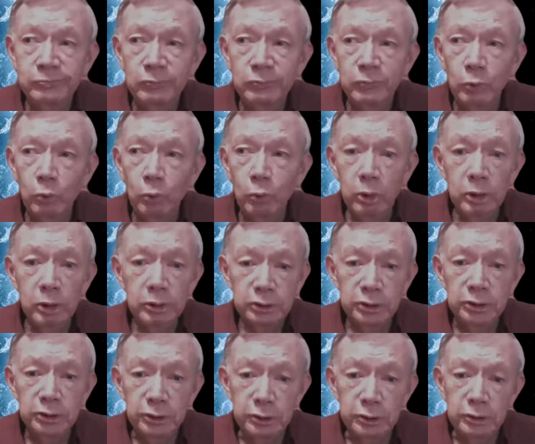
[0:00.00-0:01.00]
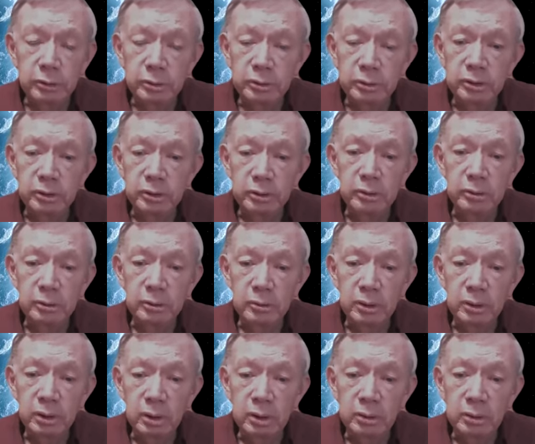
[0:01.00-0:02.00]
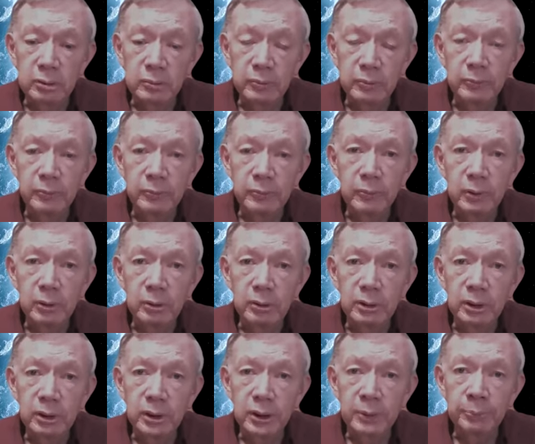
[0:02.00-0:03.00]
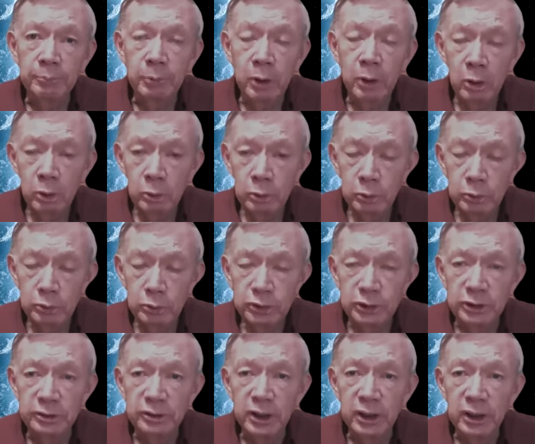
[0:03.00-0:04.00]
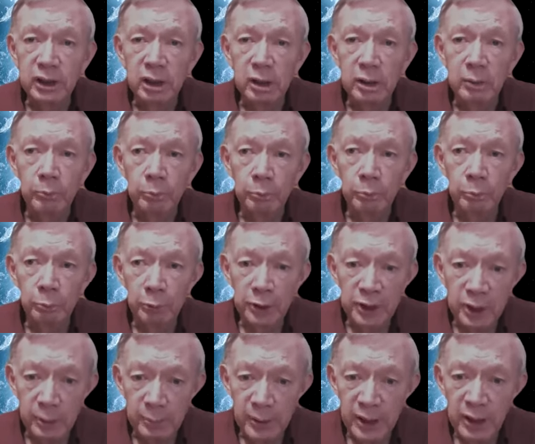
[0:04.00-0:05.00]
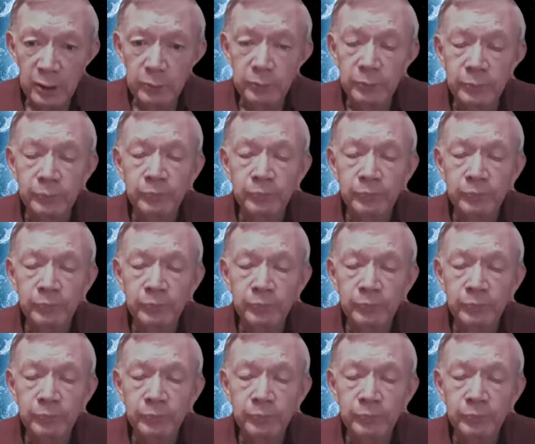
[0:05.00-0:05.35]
work to do to impose and bring about